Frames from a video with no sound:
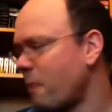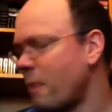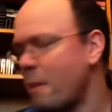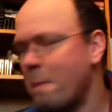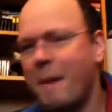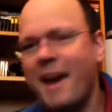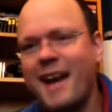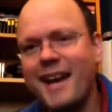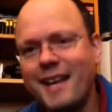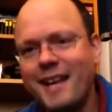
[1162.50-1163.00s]

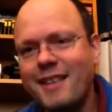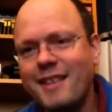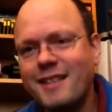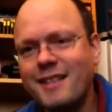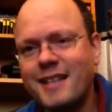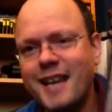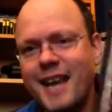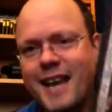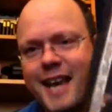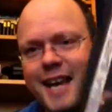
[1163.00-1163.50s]
Back in the
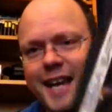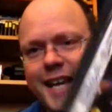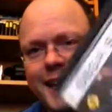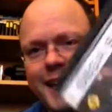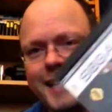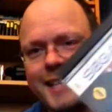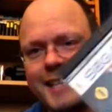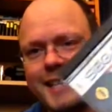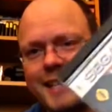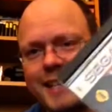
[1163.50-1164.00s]

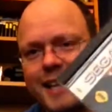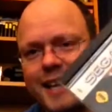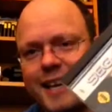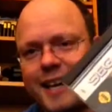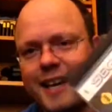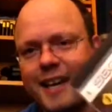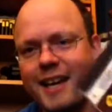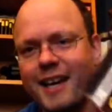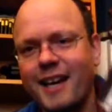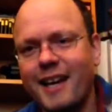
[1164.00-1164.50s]
day,
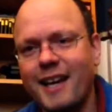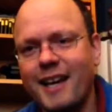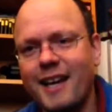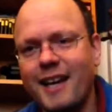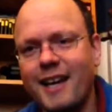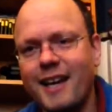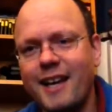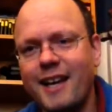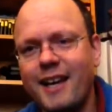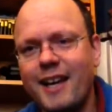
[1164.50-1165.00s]

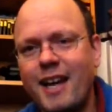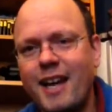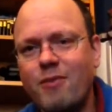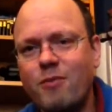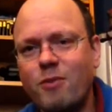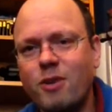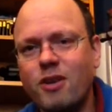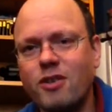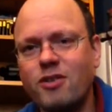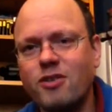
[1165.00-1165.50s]
it
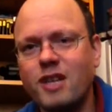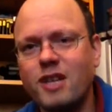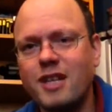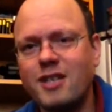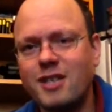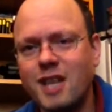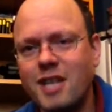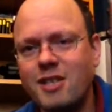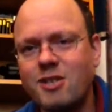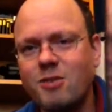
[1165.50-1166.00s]
was
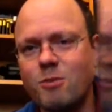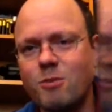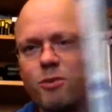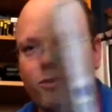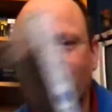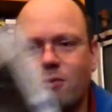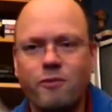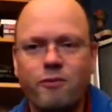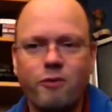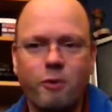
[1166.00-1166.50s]

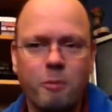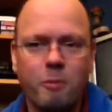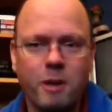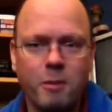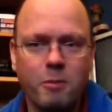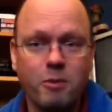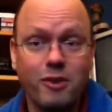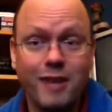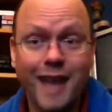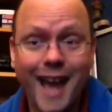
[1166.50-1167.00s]
accessible for
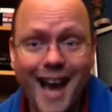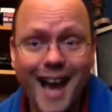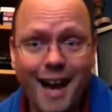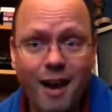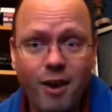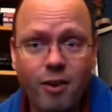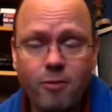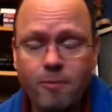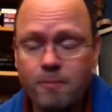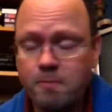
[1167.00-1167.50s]
people.
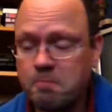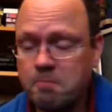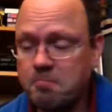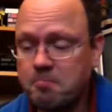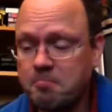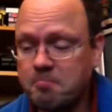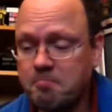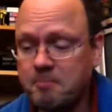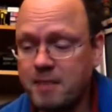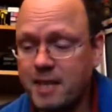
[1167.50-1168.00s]
Now
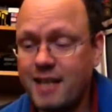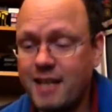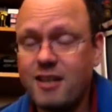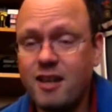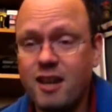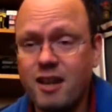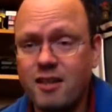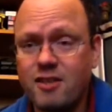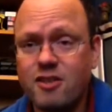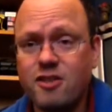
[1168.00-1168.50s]
it
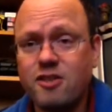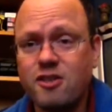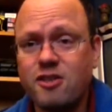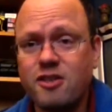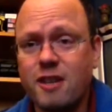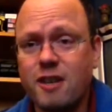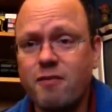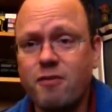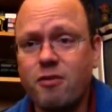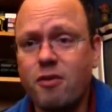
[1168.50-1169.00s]
costs
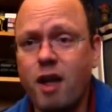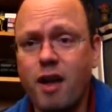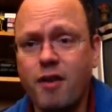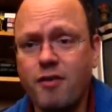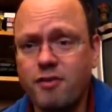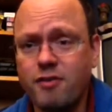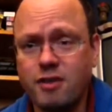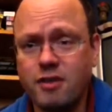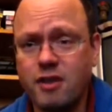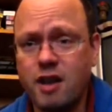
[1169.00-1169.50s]
several
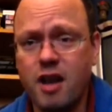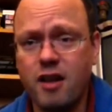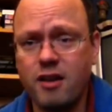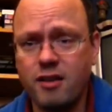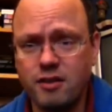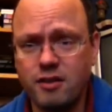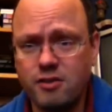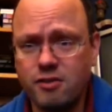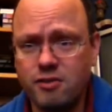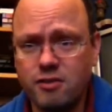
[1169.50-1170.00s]

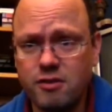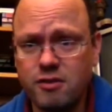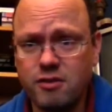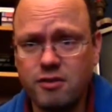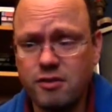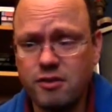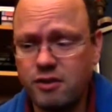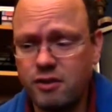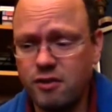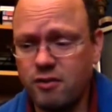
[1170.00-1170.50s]
$100s or
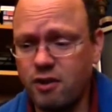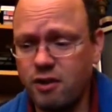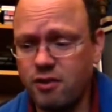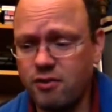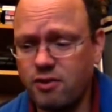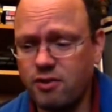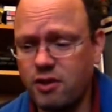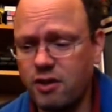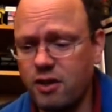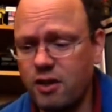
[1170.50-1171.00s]

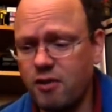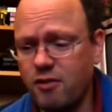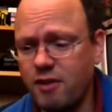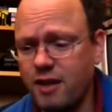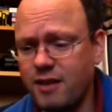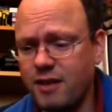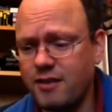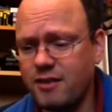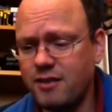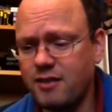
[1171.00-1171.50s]
euros, you know,
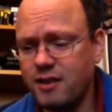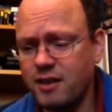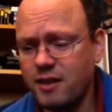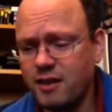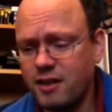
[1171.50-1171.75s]
and